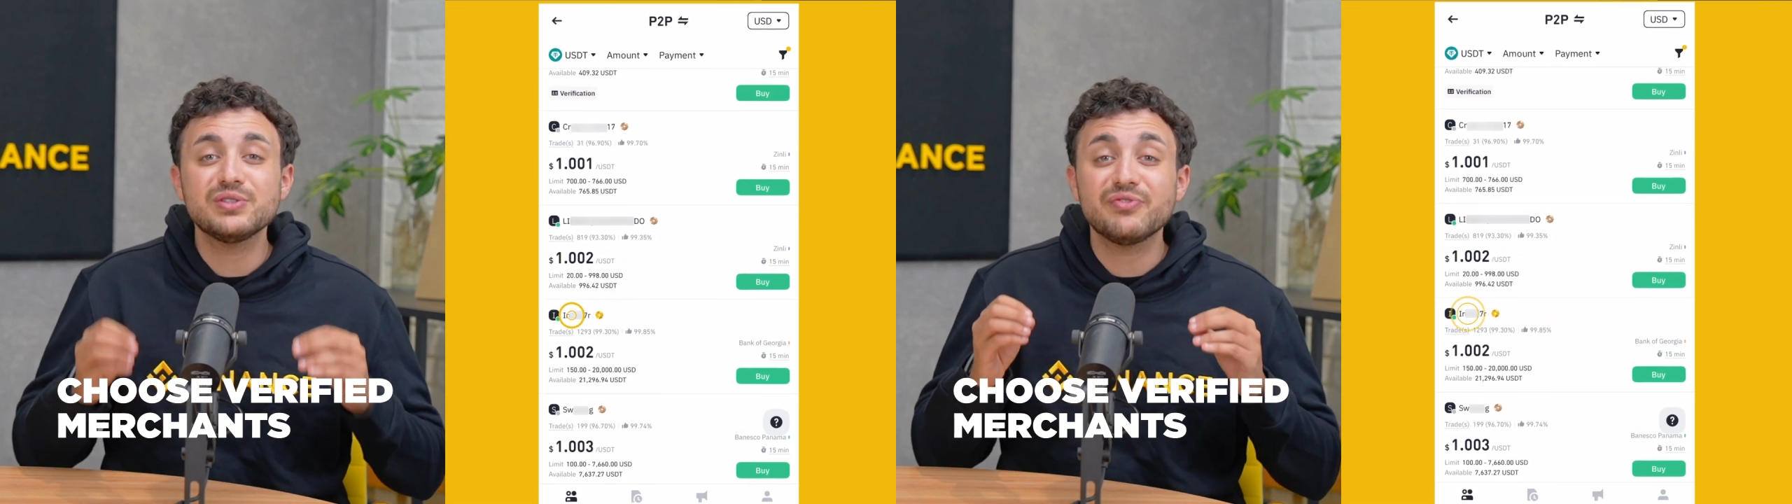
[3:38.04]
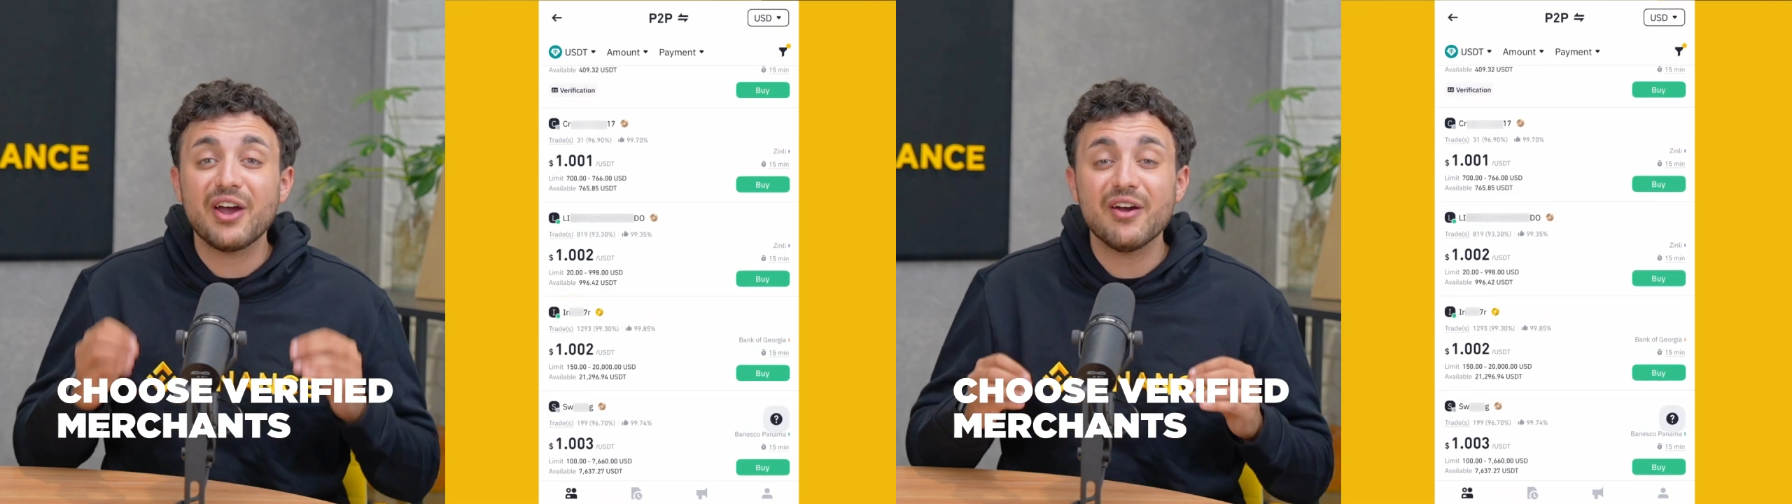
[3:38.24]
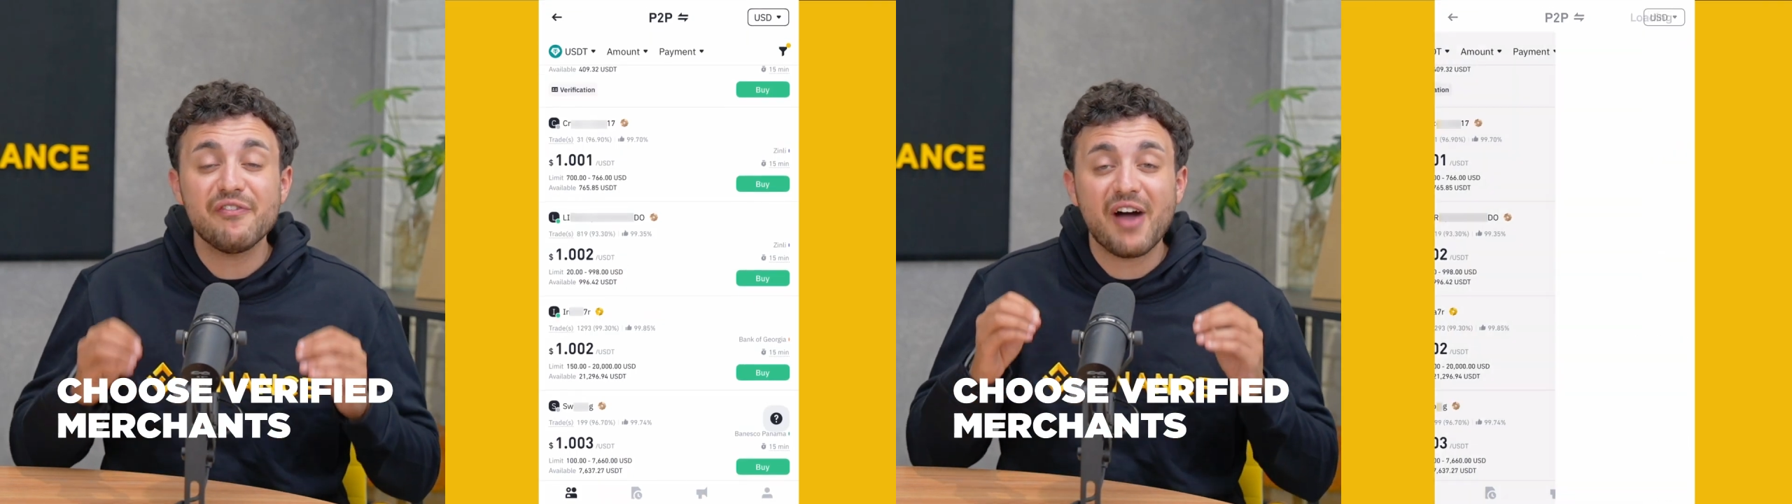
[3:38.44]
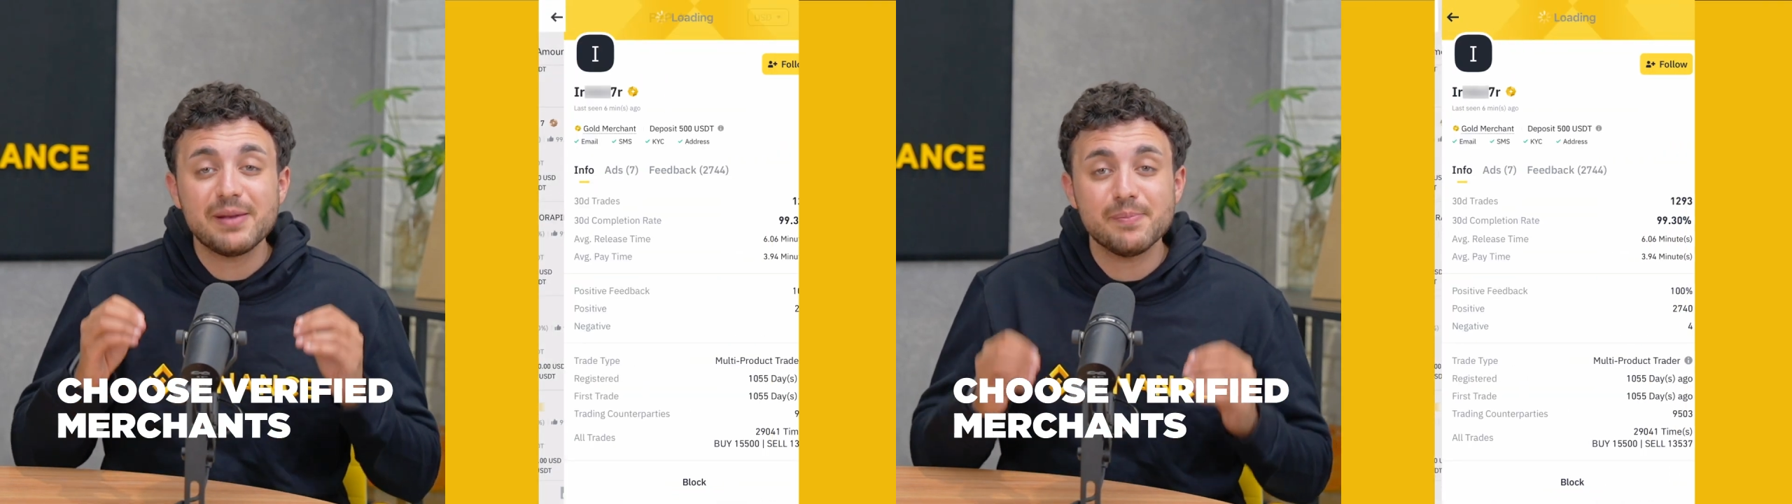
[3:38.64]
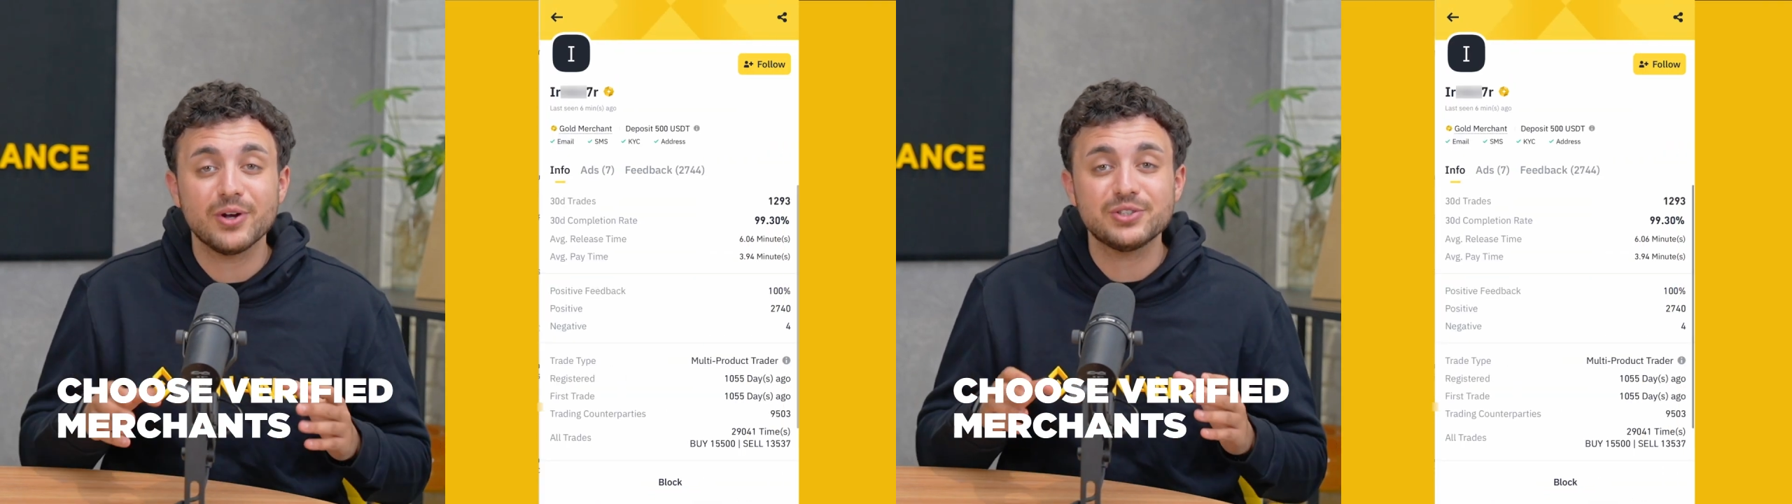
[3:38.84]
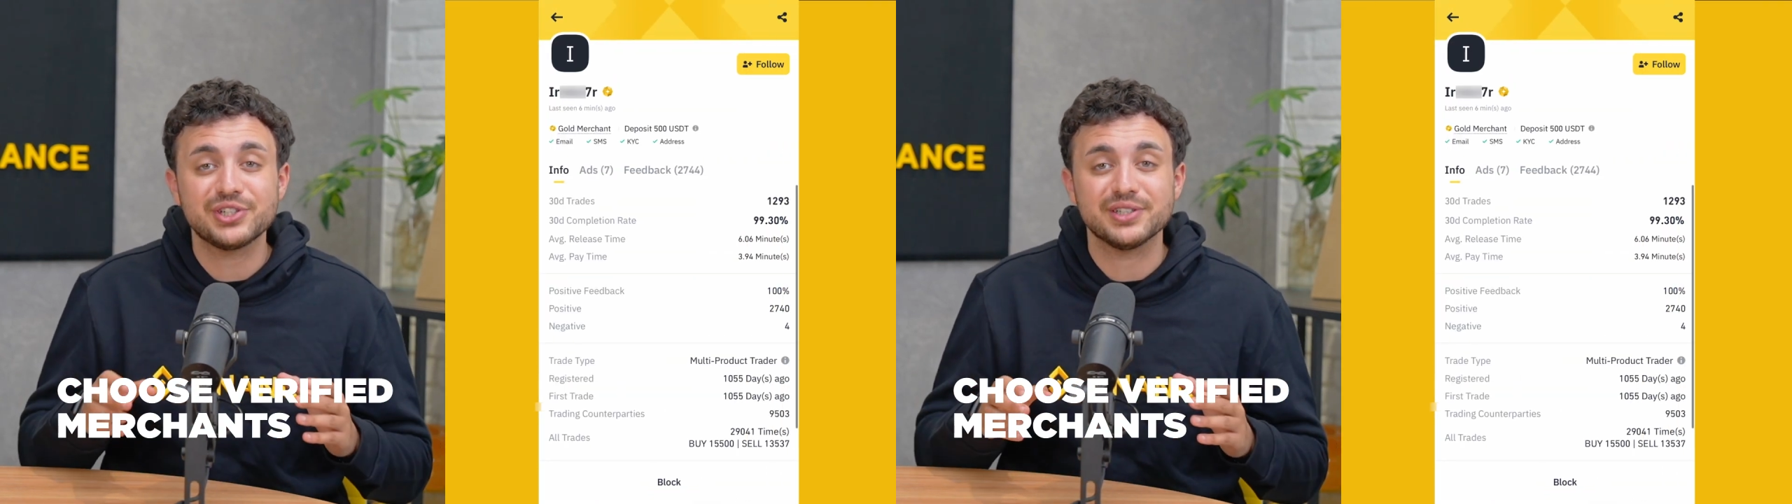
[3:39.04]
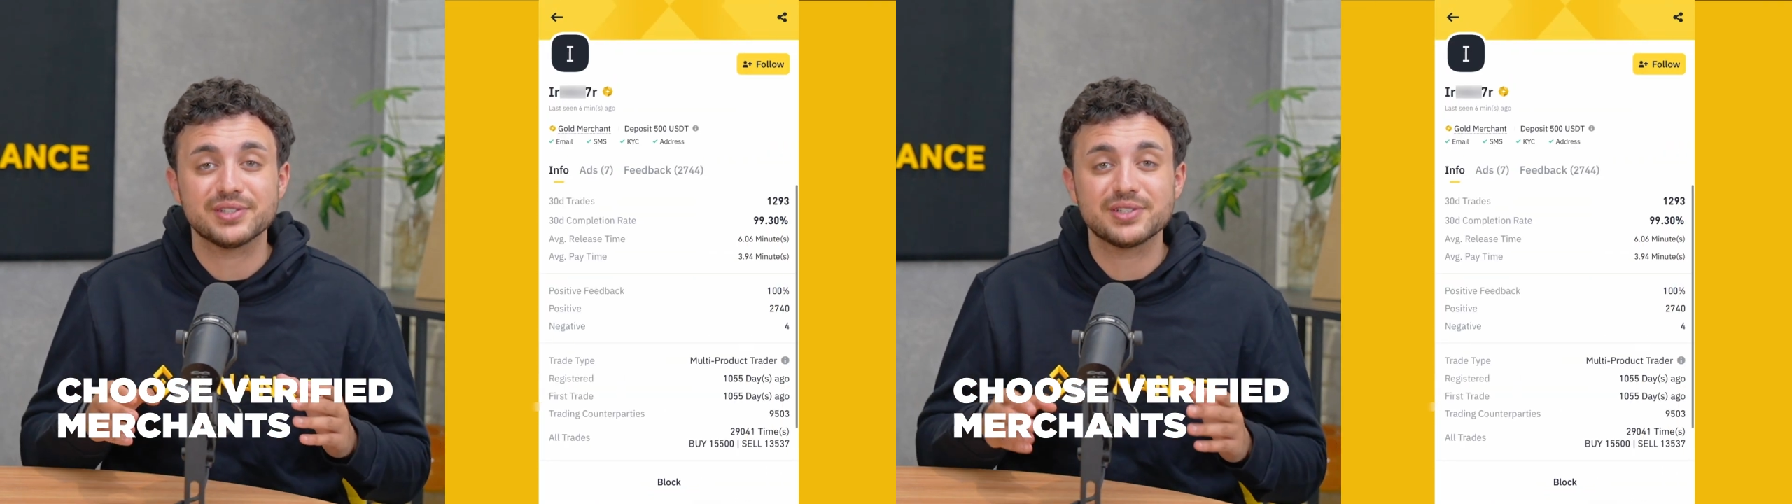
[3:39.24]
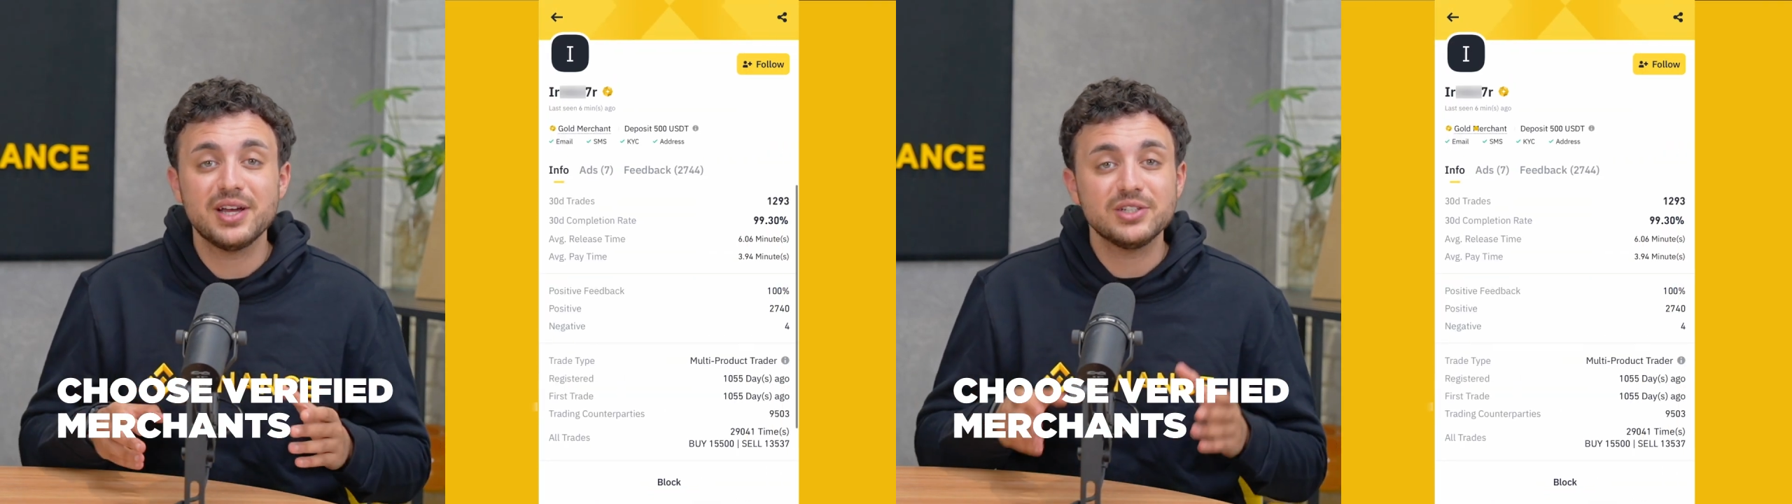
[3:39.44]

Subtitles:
verified merchants,